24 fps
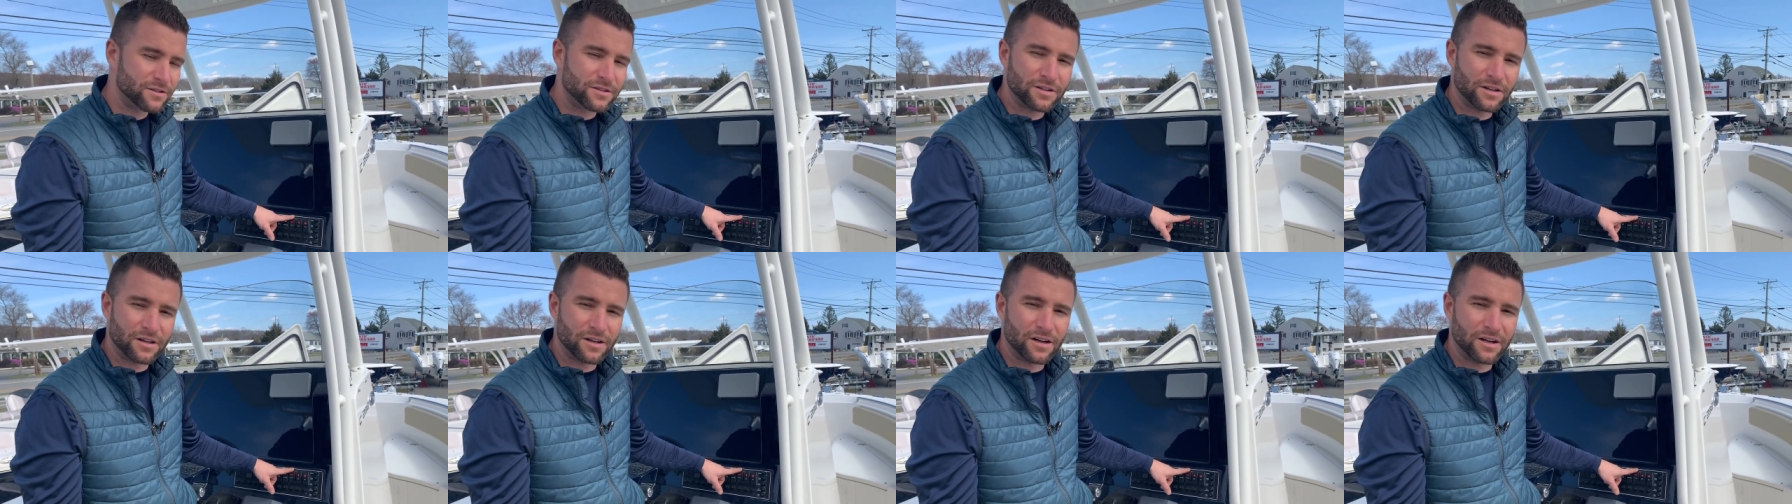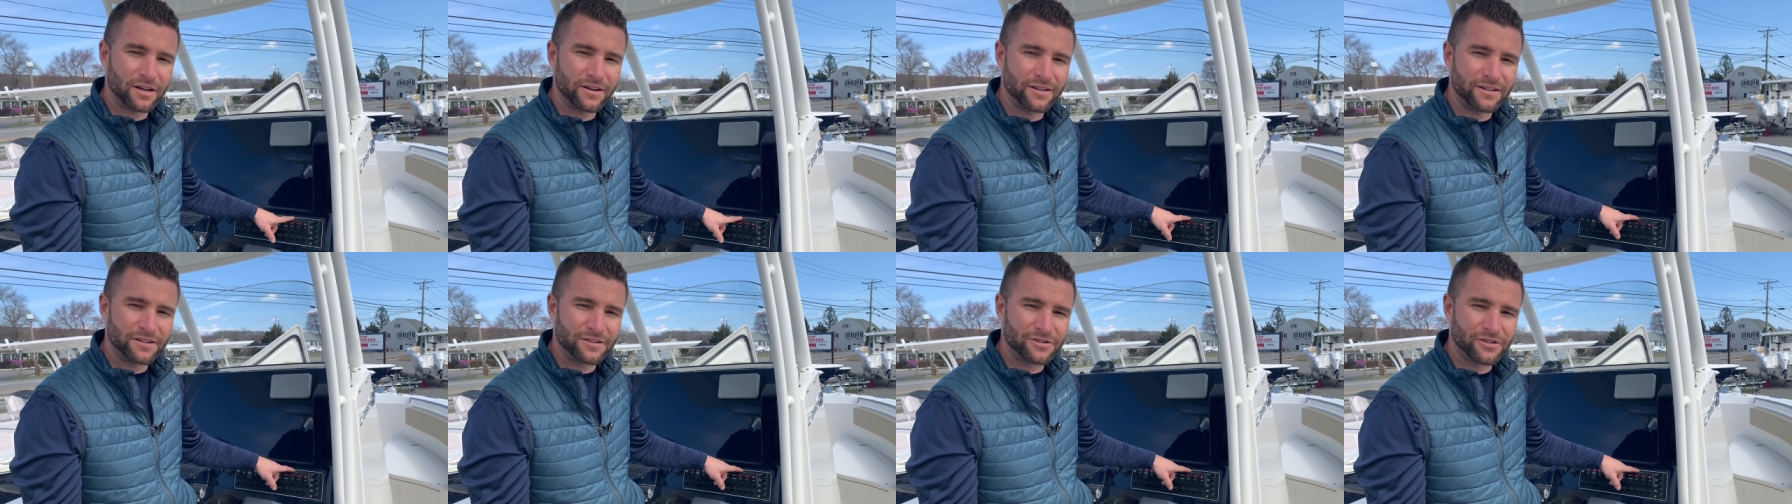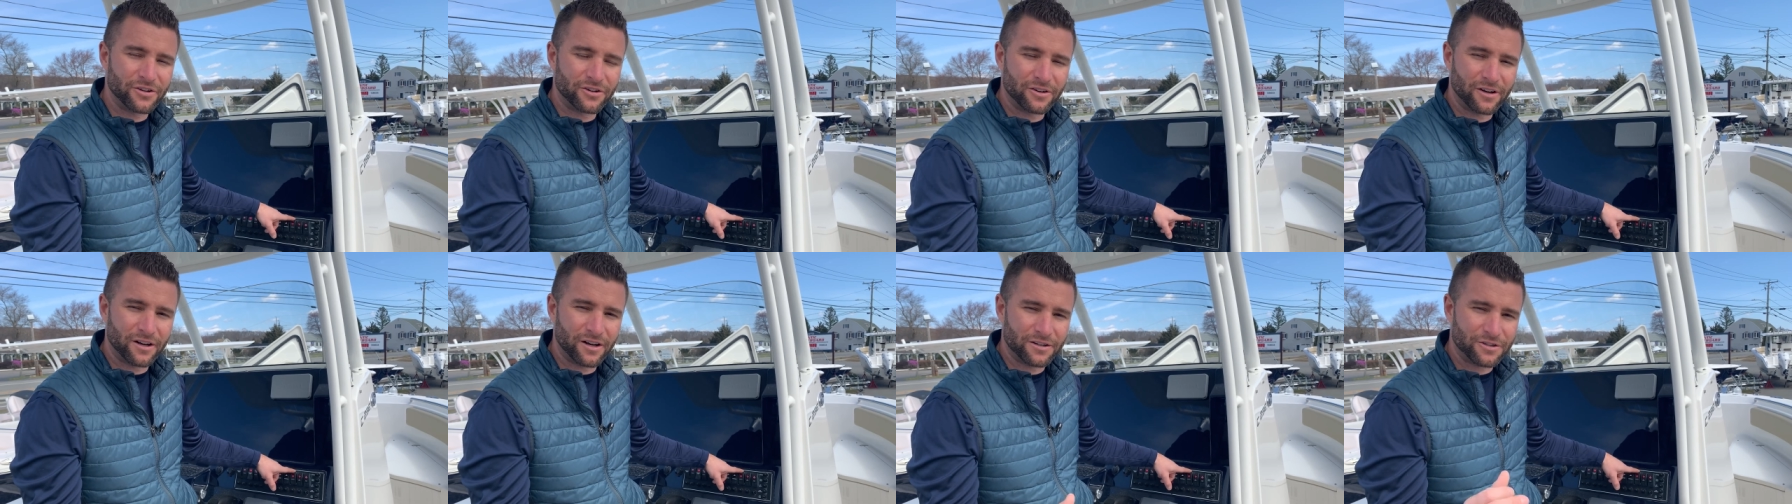To
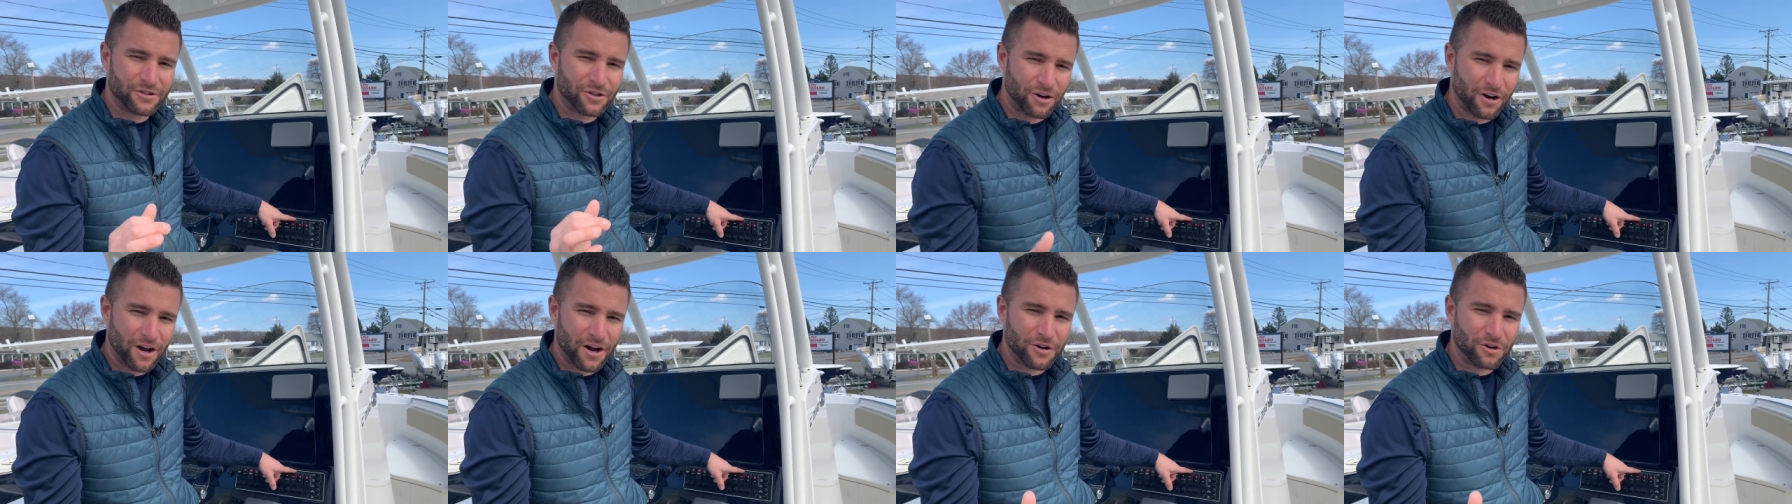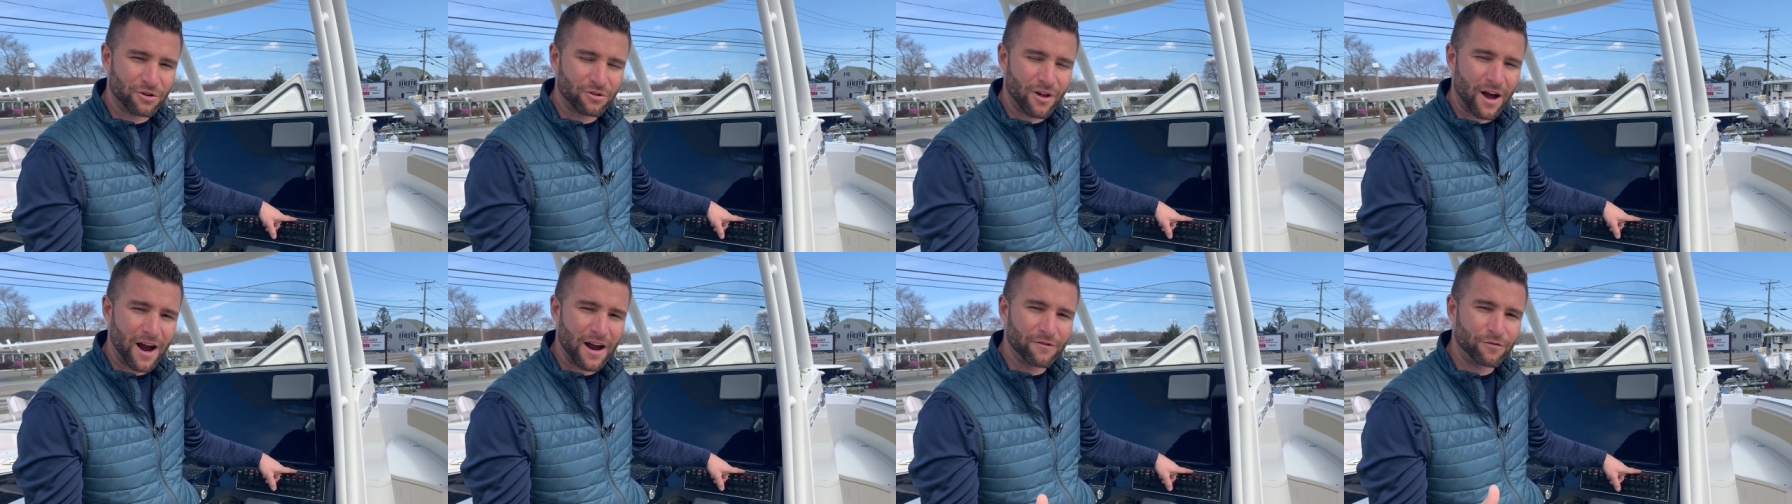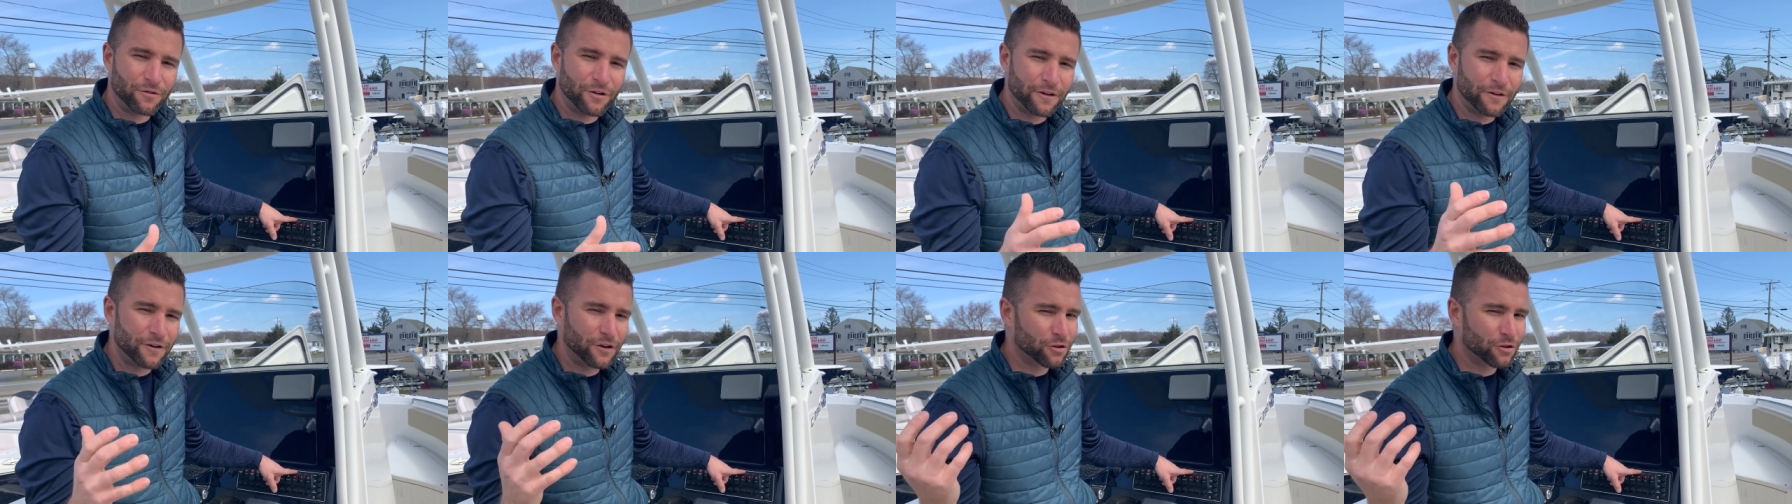uh, turn on your live well,